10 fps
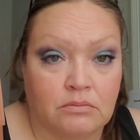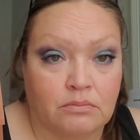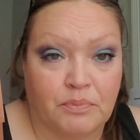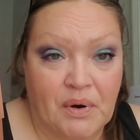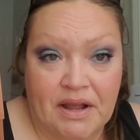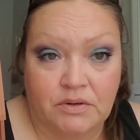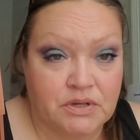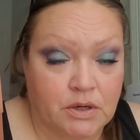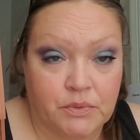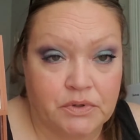brown
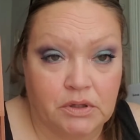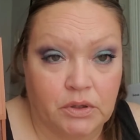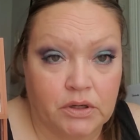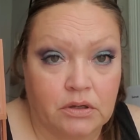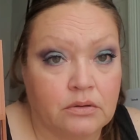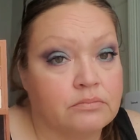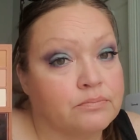toned look?